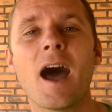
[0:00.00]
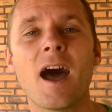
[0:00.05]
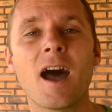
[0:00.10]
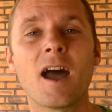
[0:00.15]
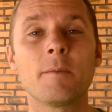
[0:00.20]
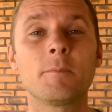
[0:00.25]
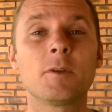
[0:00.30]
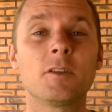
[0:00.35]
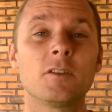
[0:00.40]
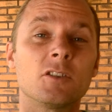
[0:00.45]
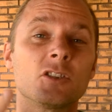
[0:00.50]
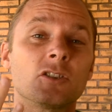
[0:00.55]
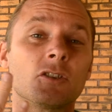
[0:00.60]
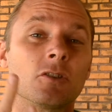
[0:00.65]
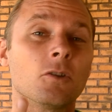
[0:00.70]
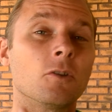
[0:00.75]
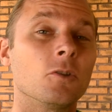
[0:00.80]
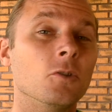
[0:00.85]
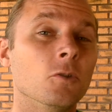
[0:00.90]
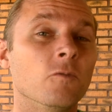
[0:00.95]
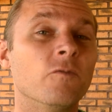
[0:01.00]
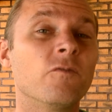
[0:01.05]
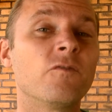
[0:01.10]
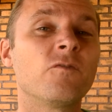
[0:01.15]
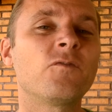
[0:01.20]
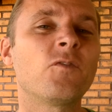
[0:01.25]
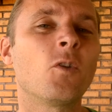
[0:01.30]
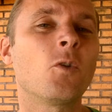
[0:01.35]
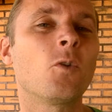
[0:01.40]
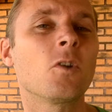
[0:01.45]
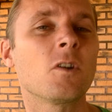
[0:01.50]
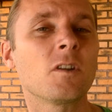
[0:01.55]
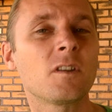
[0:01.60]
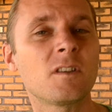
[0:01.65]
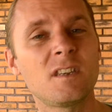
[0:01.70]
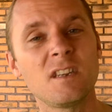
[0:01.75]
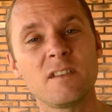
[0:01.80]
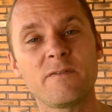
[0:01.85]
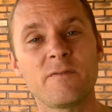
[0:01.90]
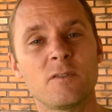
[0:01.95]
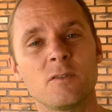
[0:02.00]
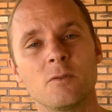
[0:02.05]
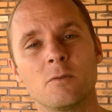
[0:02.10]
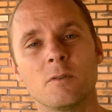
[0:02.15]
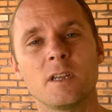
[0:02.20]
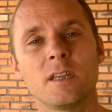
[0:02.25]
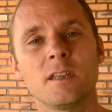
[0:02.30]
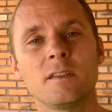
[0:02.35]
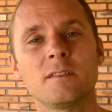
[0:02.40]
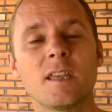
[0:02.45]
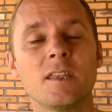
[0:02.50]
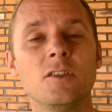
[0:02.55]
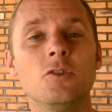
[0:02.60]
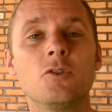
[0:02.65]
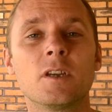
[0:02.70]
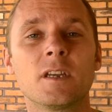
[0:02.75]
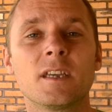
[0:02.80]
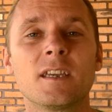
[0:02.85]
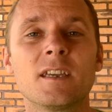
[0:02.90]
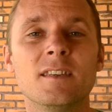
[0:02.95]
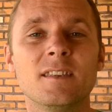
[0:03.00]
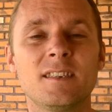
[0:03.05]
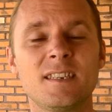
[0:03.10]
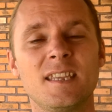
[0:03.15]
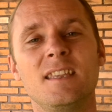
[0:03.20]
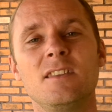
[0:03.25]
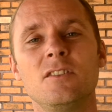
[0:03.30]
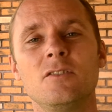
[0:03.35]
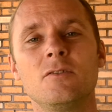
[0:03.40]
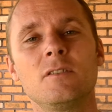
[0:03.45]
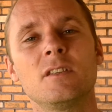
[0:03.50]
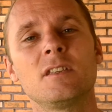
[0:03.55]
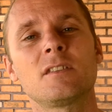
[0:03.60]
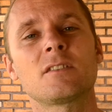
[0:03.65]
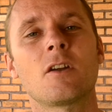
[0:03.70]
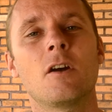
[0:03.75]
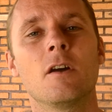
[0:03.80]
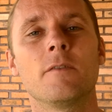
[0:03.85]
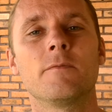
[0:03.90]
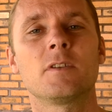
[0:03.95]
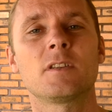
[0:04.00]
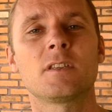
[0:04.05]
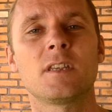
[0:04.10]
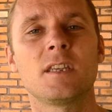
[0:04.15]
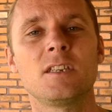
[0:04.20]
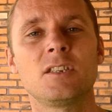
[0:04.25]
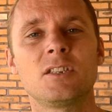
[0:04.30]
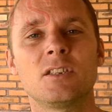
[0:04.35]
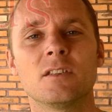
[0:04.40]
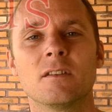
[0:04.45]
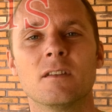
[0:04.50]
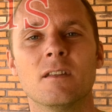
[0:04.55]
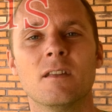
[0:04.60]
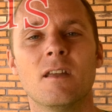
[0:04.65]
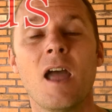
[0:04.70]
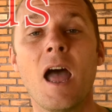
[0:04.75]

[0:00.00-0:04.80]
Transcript: I'm going to show you four different ways that you can continue this conversation,